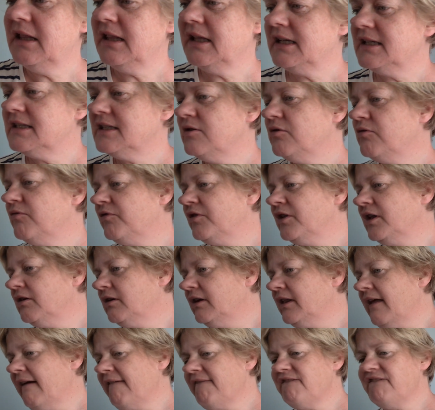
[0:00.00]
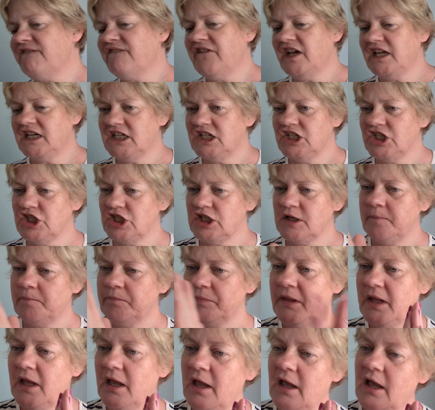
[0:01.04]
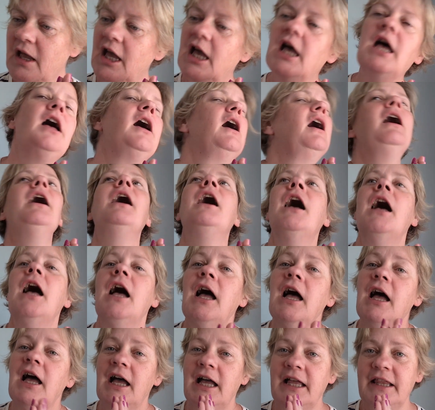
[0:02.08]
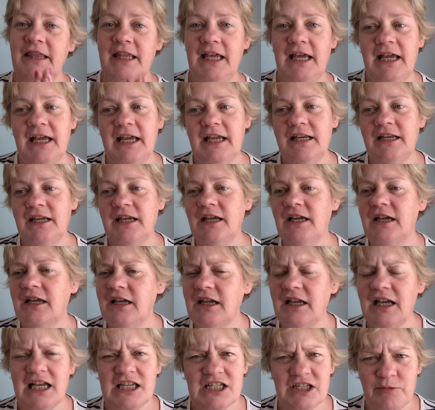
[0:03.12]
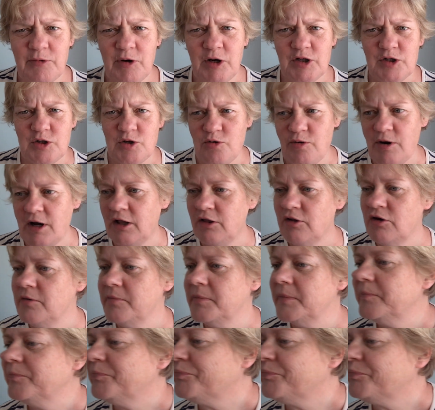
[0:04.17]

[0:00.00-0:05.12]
Like, so hopefully I'll get that finished. And then I actually worked on quite a lot.